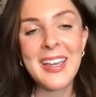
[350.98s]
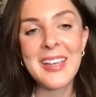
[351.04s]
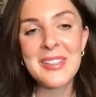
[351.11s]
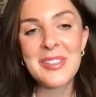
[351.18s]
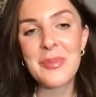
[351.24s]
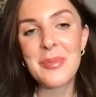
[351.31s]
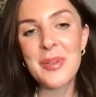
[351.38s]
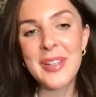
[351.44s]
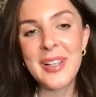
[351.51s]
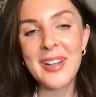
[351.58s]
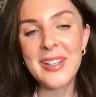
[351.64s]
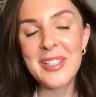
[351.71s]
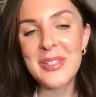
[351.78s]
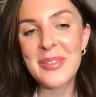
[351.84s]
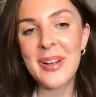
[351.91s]
So moving
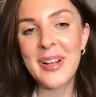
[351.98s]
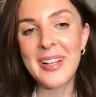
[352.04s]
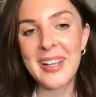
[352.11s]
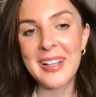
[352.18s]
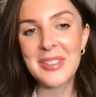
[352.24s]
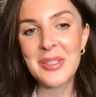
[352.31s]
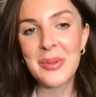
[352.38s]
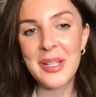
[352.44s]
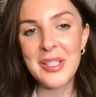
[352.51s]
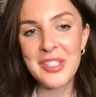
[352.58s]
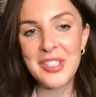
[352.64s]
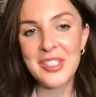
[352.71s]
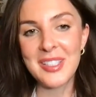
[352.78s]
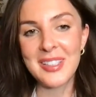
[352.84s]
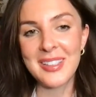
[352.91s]
on to our next
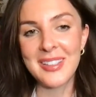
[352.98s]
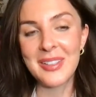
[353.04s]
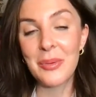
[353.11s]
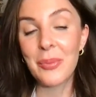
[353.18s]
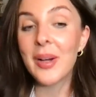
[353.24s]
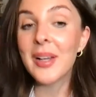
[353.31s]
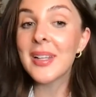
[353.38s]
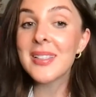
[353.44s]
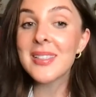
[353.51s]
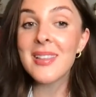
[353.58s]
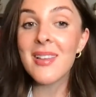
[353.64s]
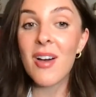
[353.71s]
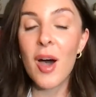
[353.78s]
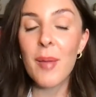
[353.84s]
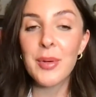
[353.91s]
question, what is
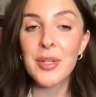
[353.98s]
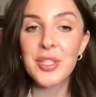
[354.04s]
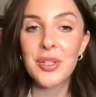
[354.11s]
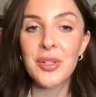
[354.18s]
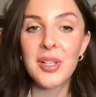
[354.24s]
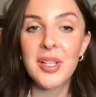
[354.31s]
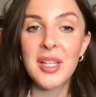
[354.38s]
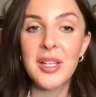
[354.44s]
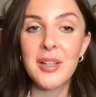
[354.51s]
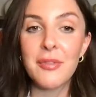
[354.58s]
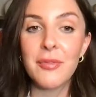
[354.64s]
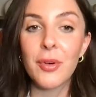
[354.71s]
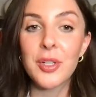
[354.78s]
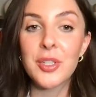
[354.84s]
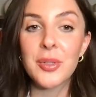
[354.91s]
the opportunity
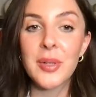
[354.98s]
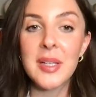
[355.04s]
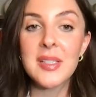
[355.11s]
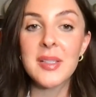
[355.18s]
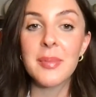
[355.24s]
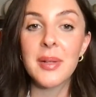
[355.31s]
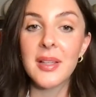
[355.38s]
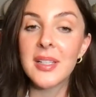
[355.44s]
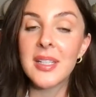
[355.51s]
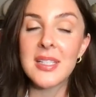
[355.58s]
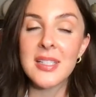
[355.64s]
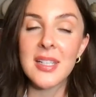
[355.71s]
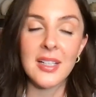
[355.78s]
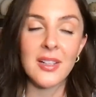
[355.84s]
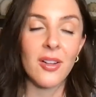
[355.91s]
for traceability
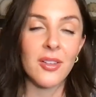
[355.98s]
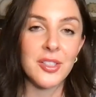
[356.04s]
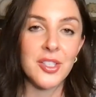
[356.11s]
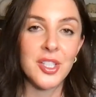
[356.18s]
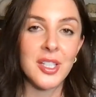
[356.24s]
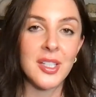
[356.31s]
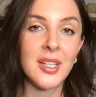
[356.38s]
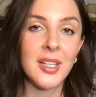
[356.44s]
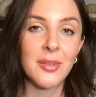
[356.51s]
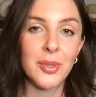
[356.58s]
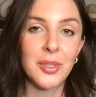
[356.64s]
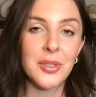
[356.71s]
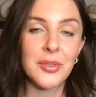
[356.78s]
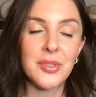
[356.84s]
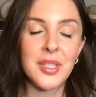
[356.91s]
technology in
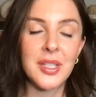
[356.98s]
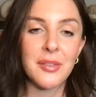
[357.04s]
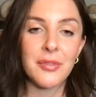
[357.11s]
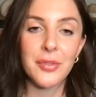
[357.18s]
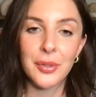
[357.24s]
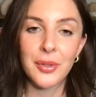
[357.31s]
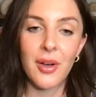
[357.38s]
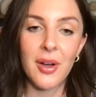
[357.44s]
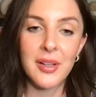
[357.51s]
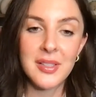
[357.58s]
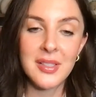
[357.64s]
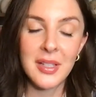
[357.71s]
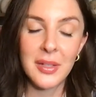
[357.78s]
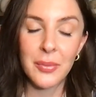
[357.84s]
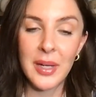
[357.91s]
reducing food loss
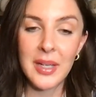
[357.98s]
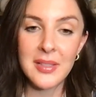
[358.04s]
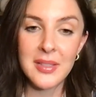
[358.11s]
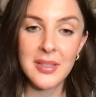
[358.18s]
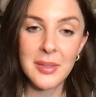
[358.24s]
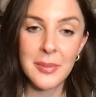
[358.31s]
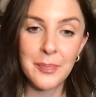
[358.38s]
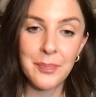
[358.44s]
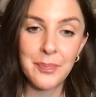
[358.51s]
and waste?